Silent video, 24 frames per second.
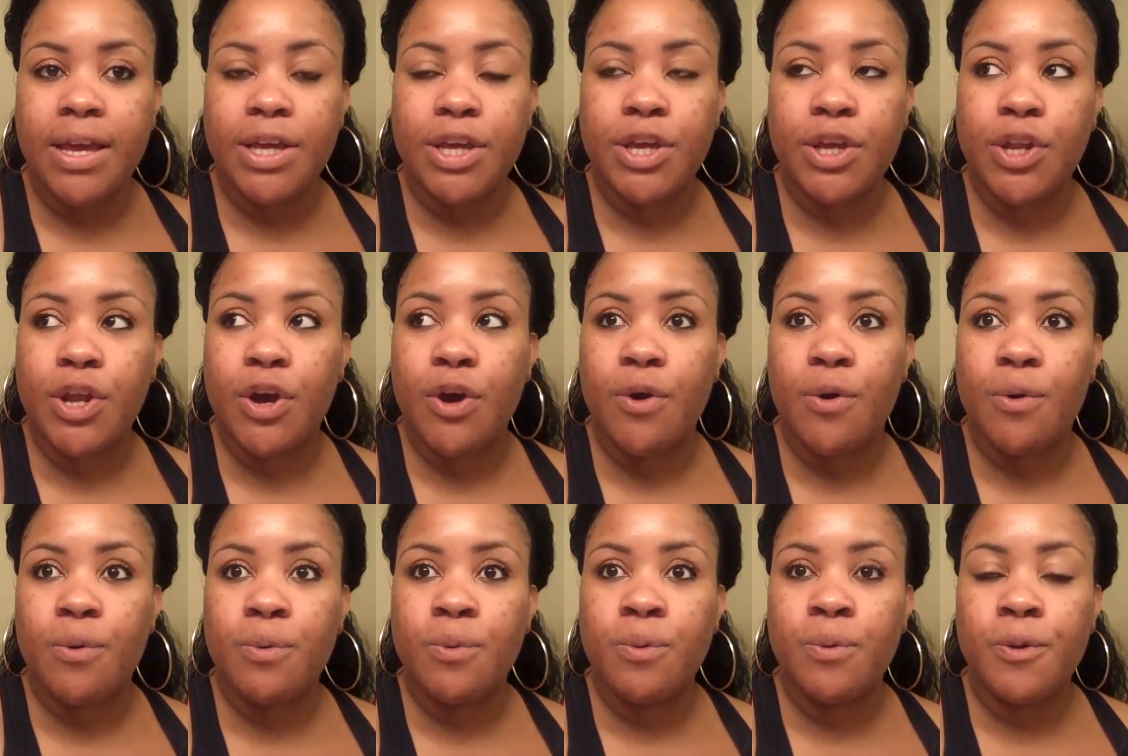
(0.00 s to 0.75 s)
You
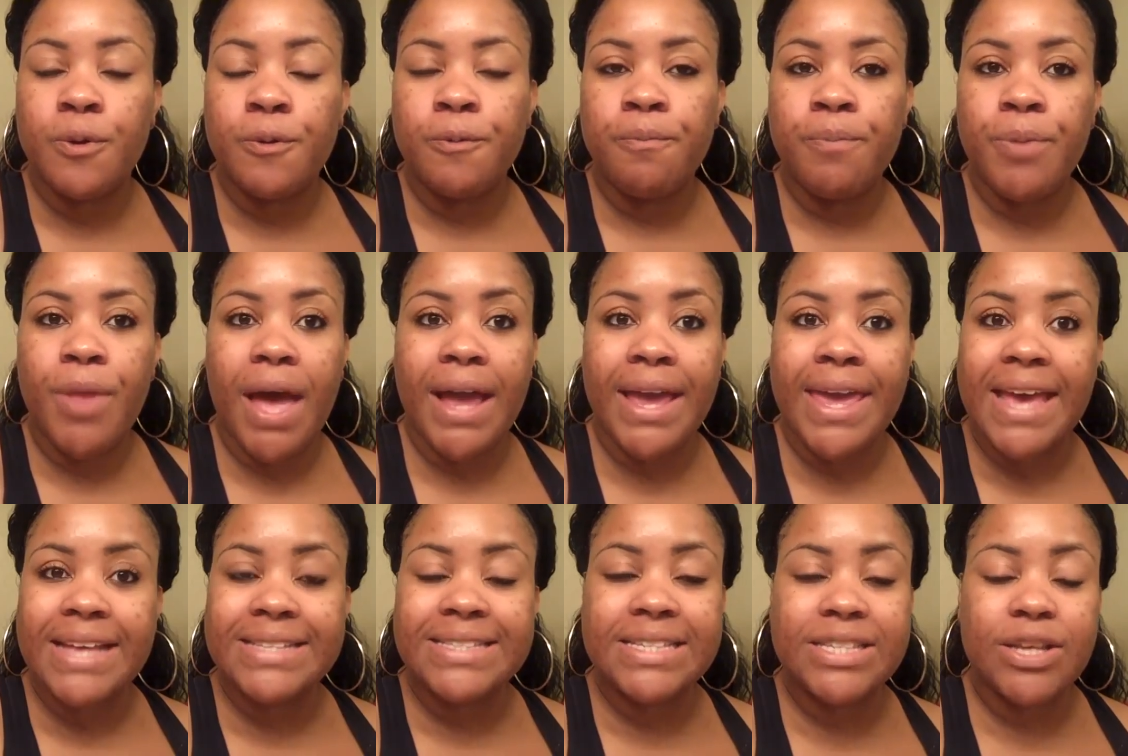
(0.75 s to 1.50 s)
know, I
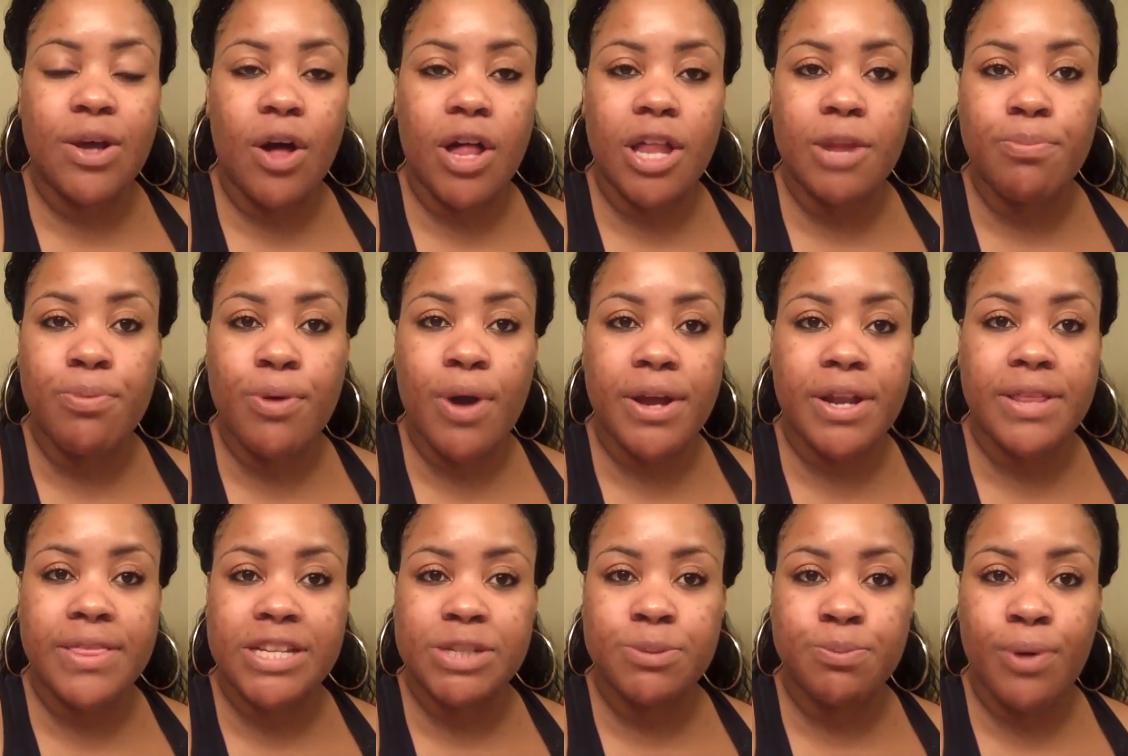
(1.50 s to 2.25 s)
guess it's all
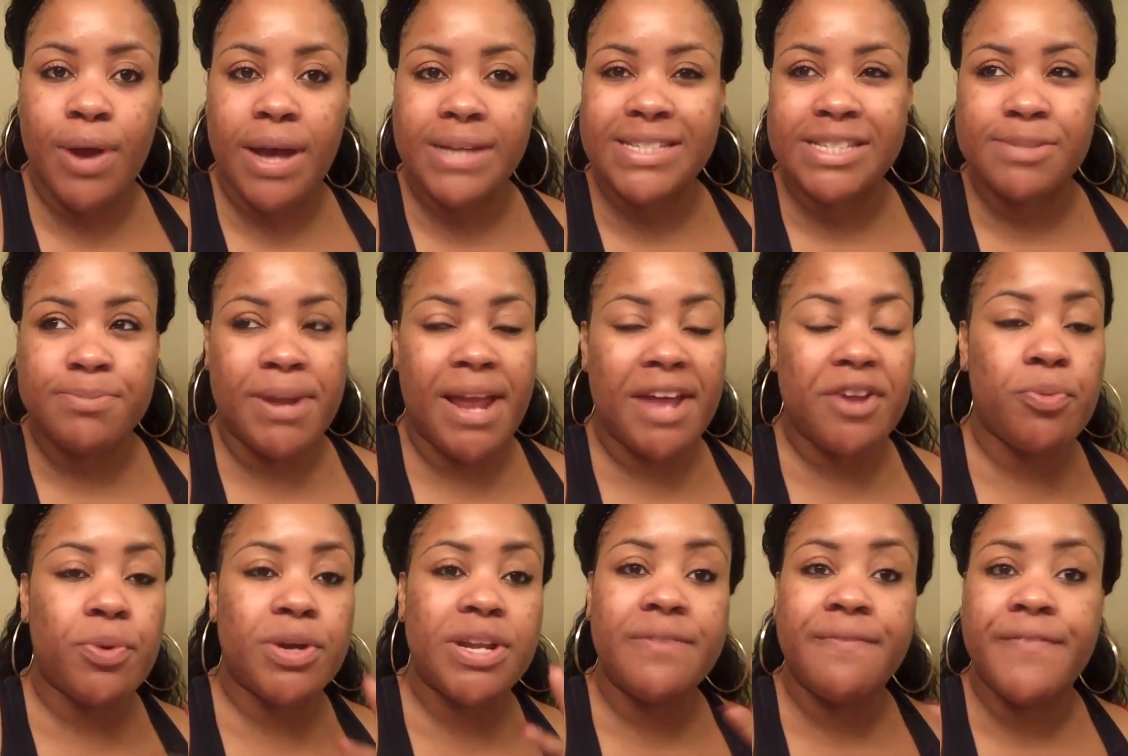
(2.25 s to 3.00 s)
part of this process, but I
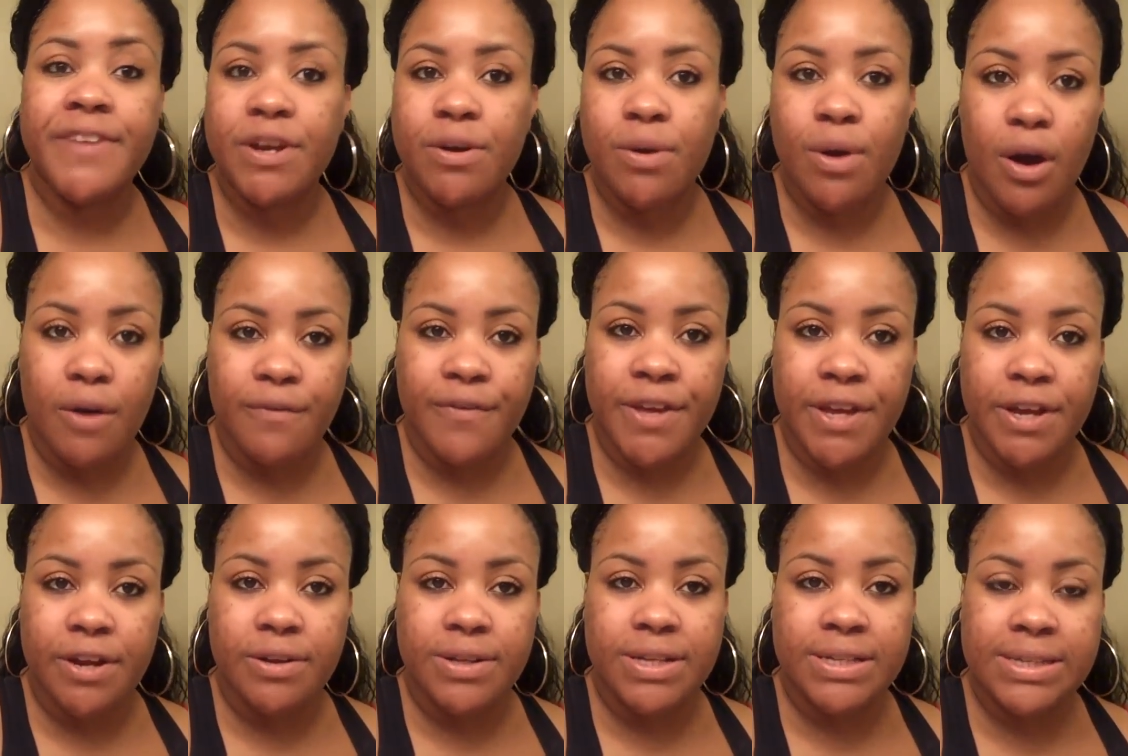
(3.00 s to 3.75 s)
don't want to veer off
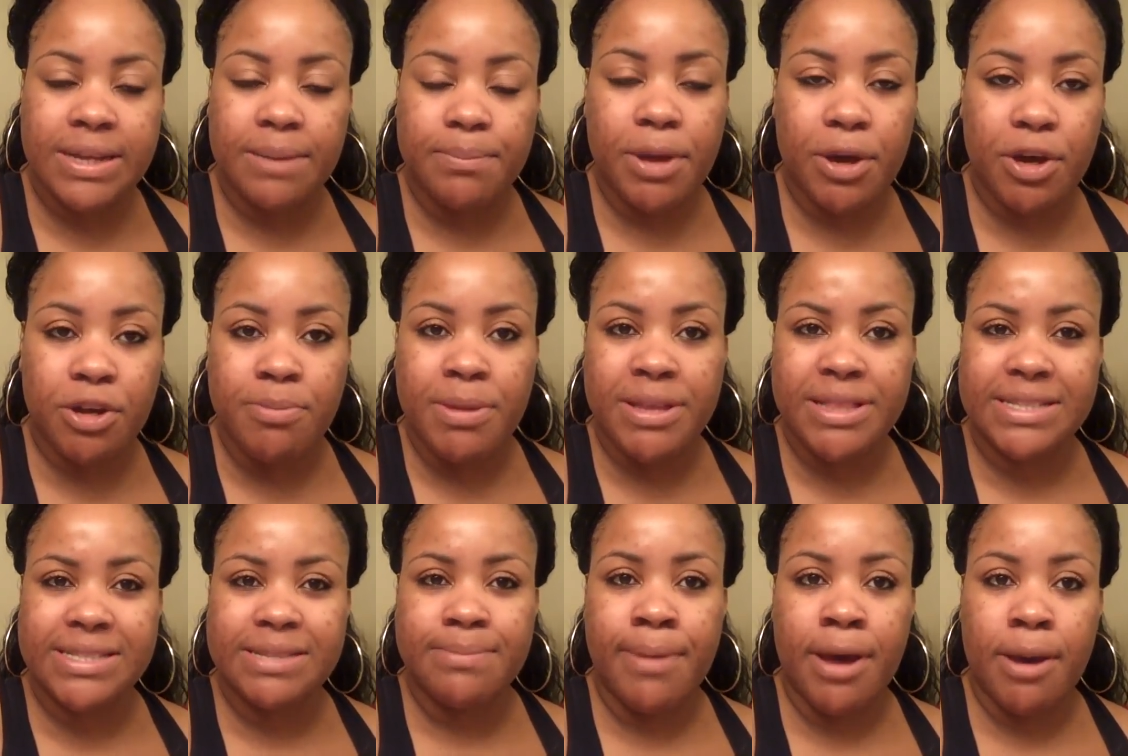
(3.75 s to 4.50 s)
here. This, I'm not going to make
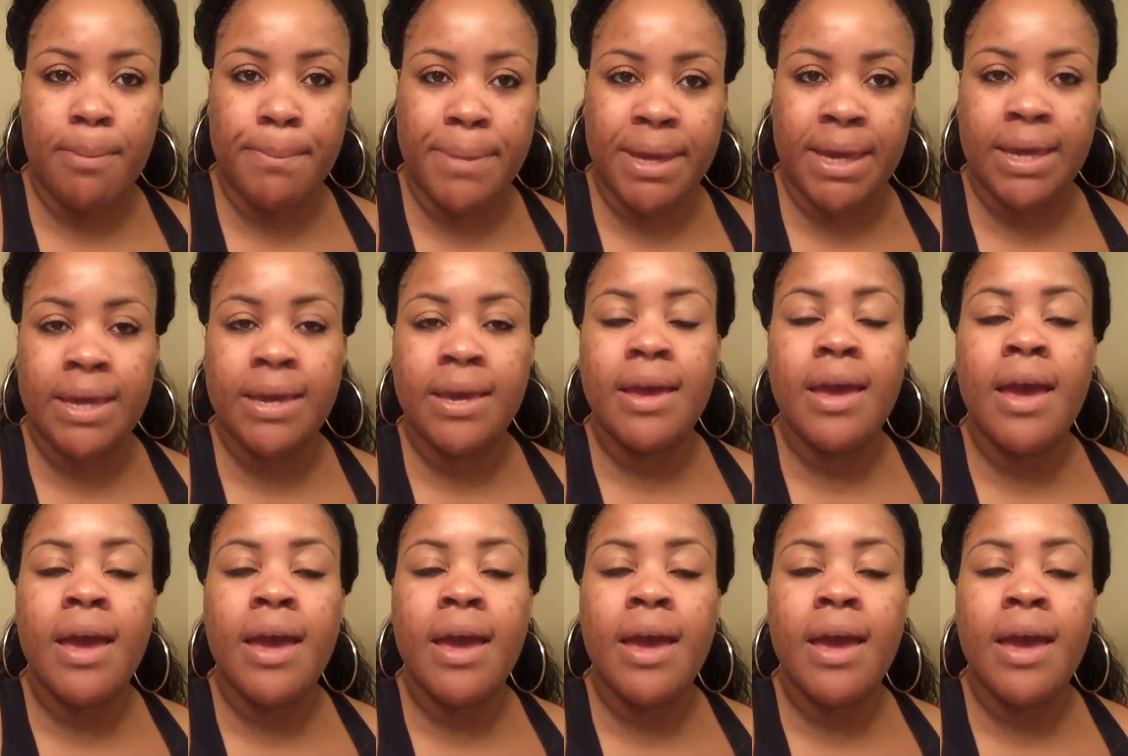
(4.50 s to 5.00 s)
this about me.